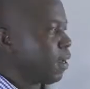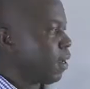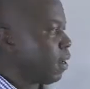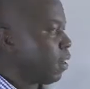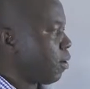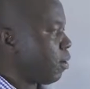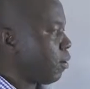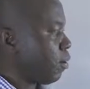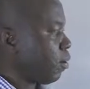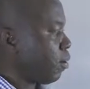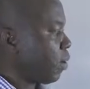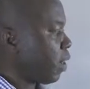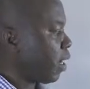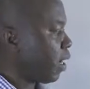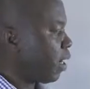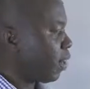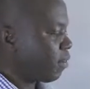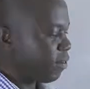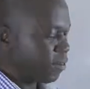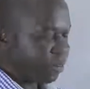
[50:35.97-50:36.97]
Now we
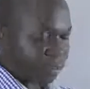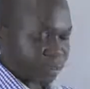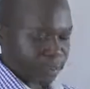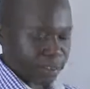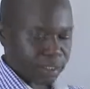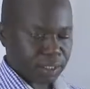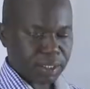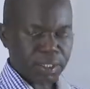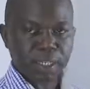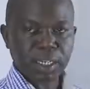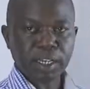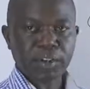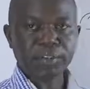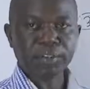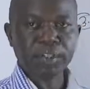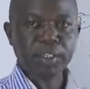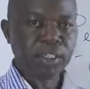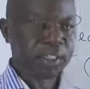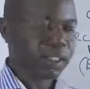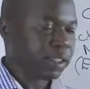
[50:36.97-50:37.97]
have in
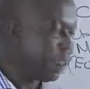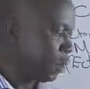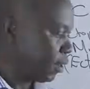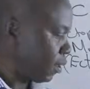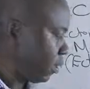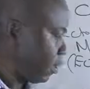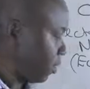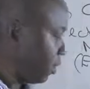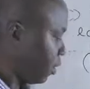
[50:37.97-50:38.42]
African,